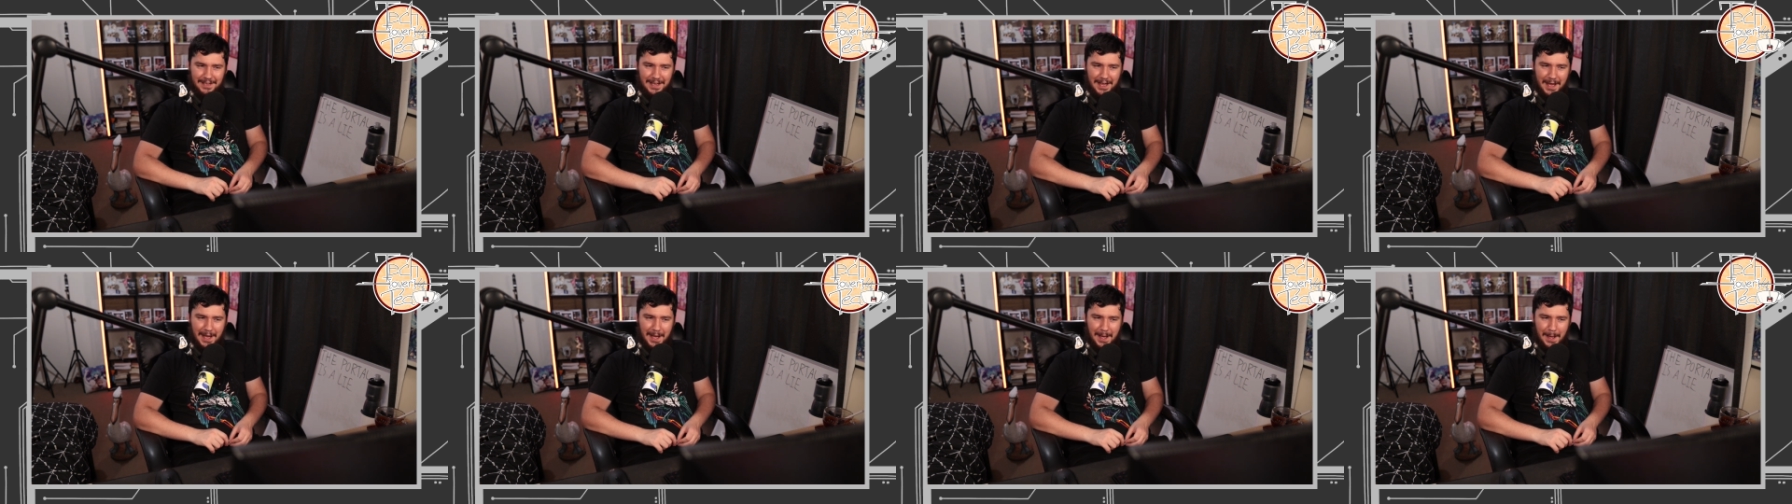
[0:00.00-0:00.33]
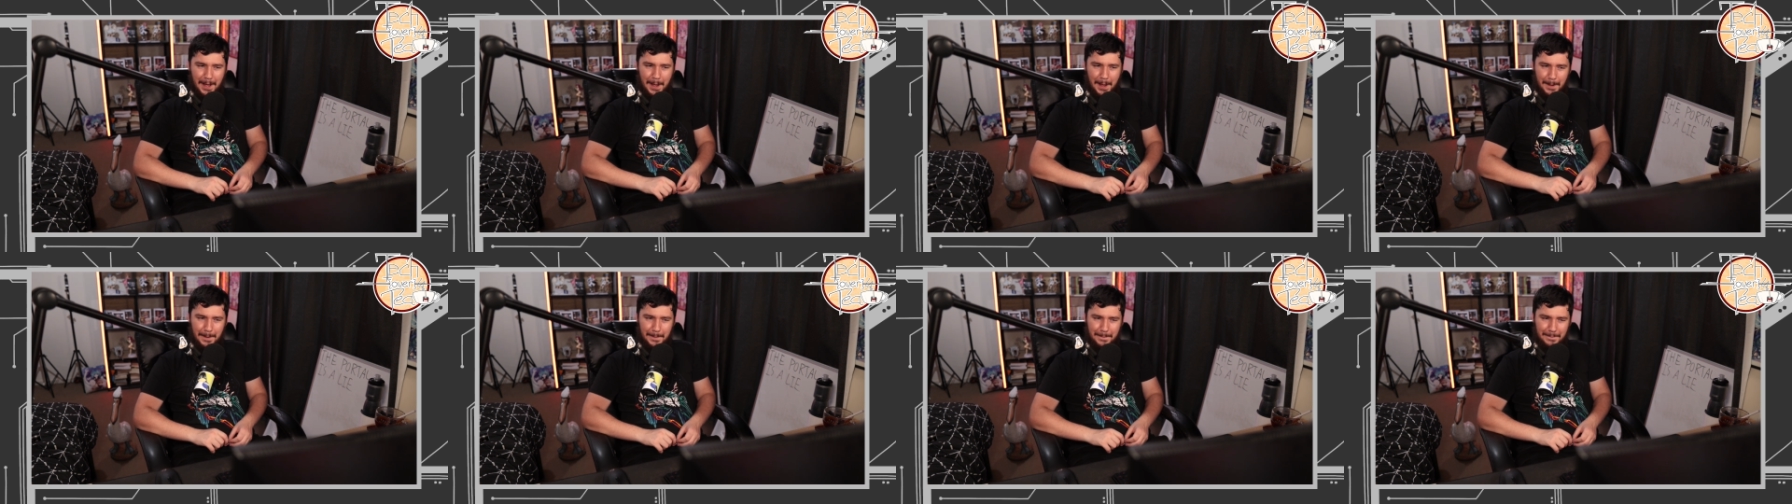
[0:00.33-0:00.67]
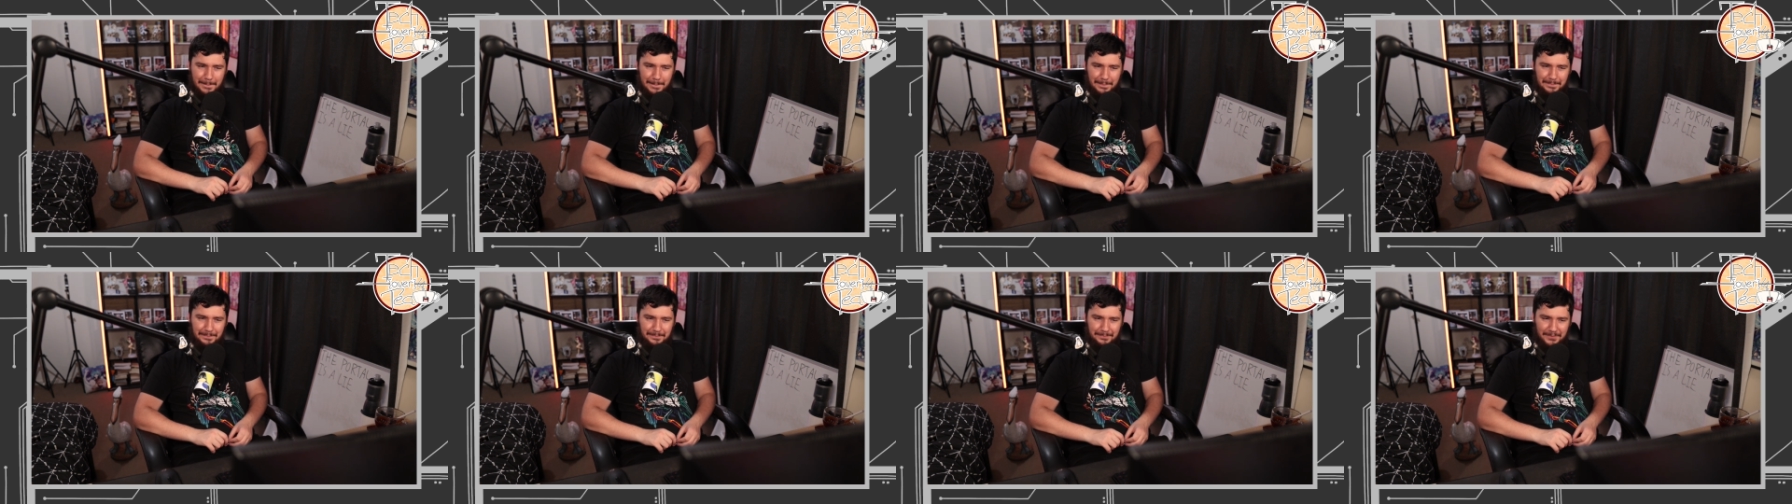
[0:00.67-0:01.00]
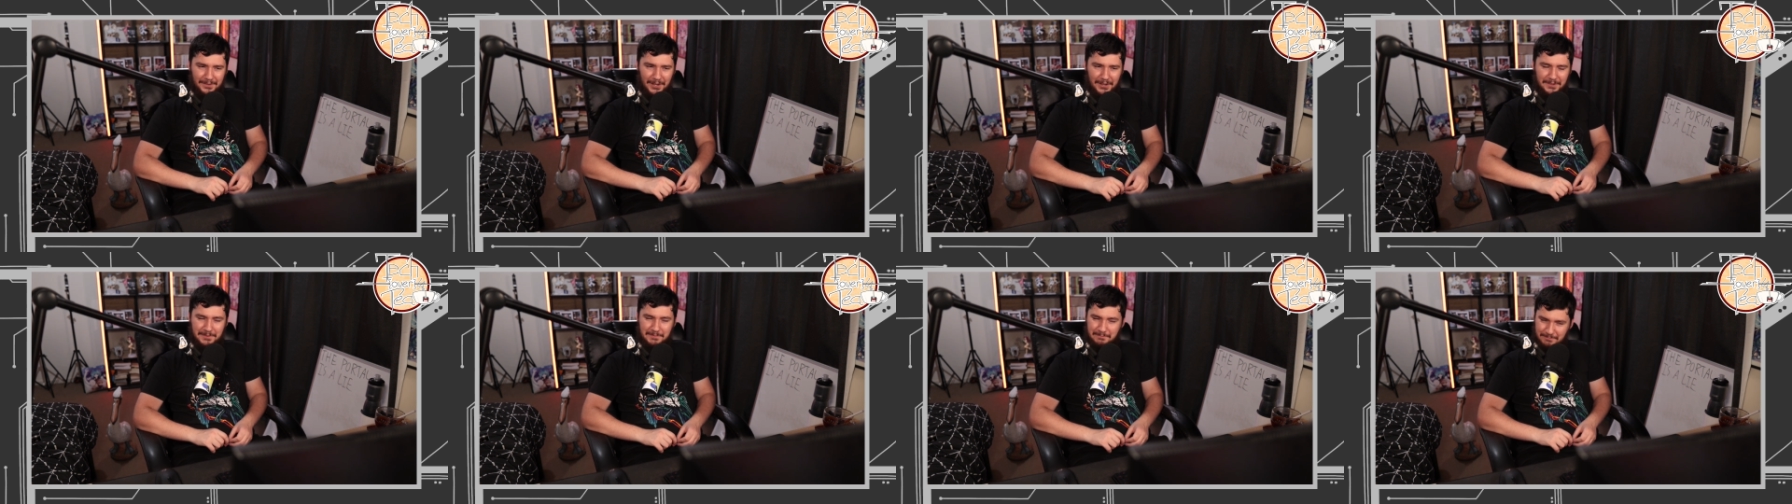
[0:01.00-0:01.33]
Um,
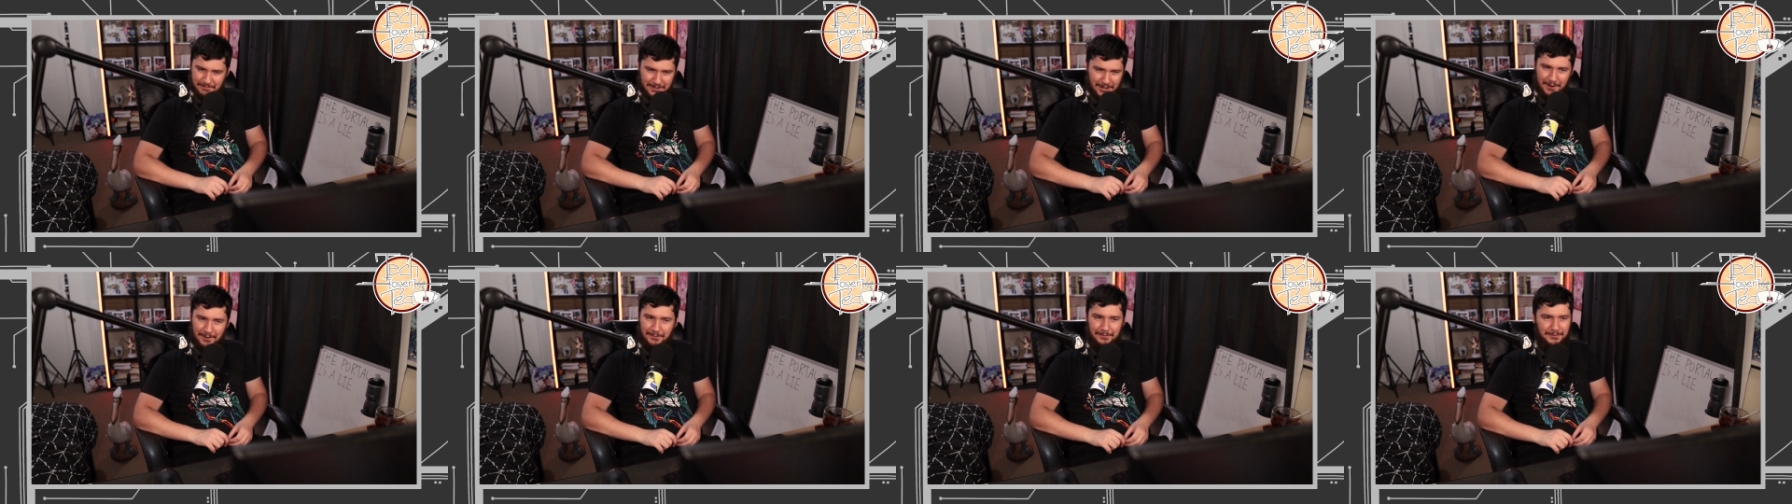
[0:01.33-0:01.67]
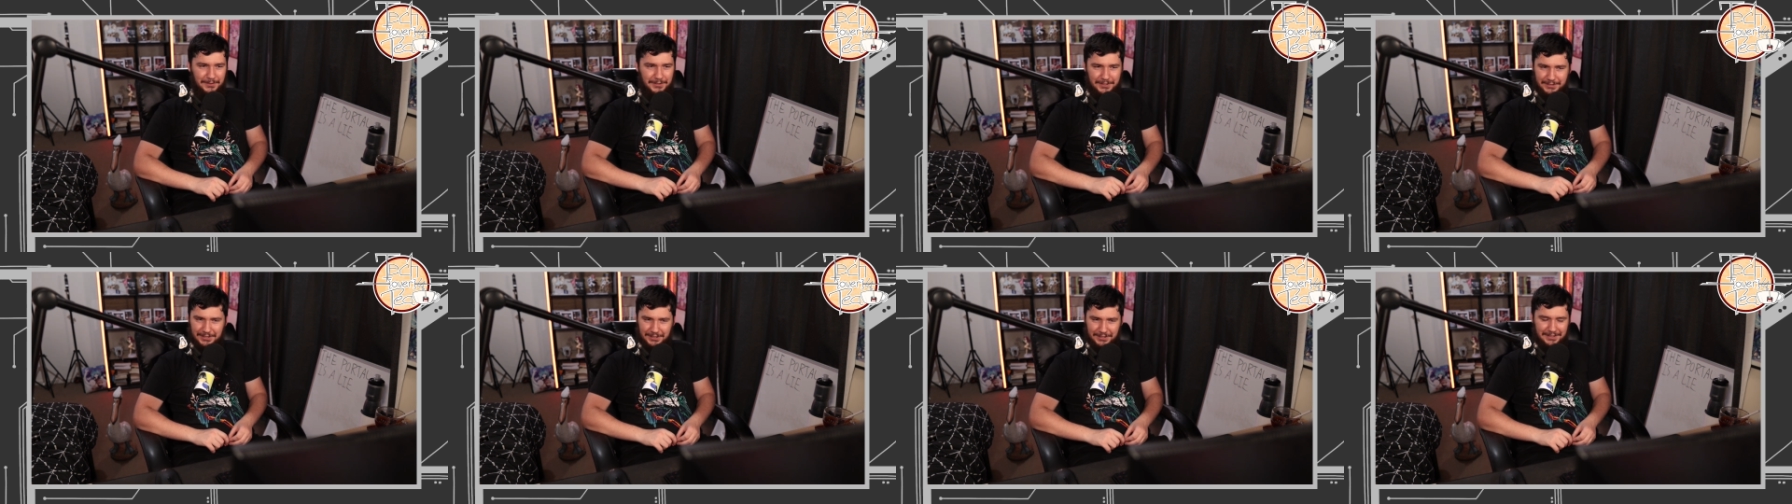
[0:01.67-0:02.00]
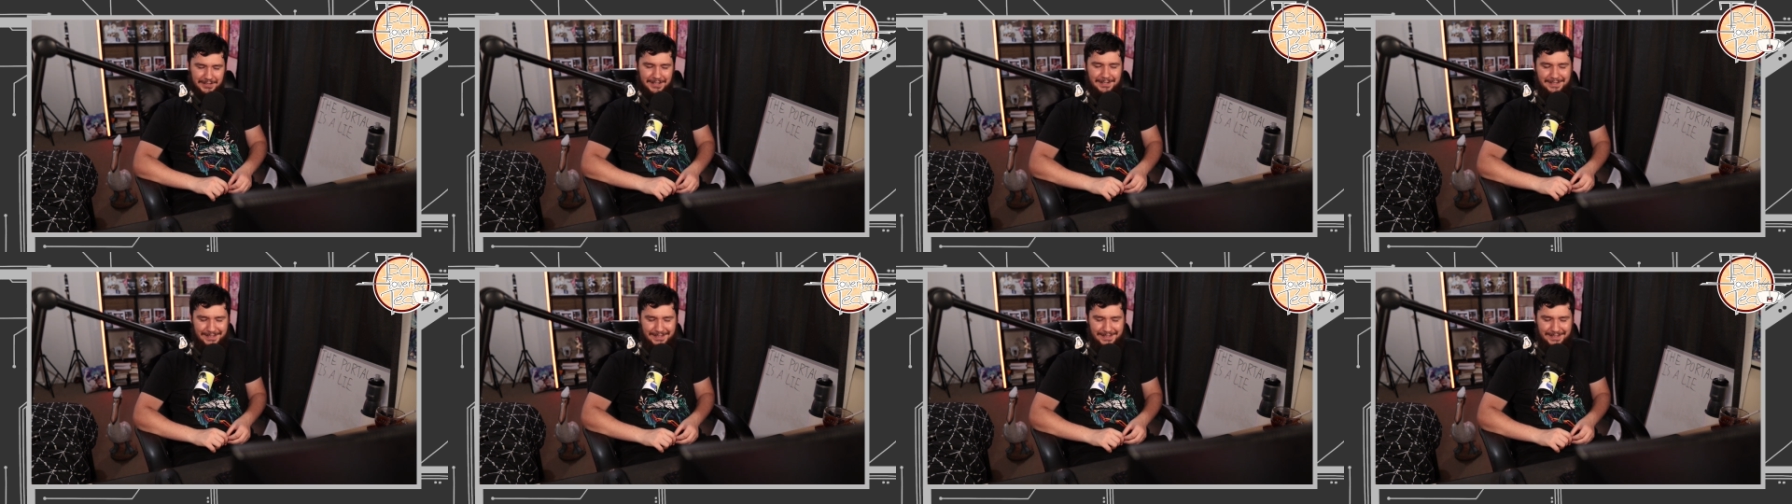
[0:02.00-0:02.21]
it definitely does.